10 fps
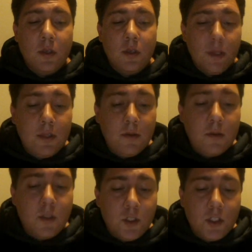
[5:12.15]
In
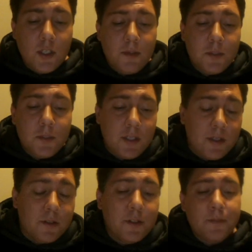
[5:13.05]
job
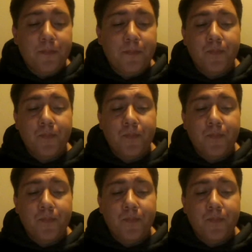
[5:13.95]
skills,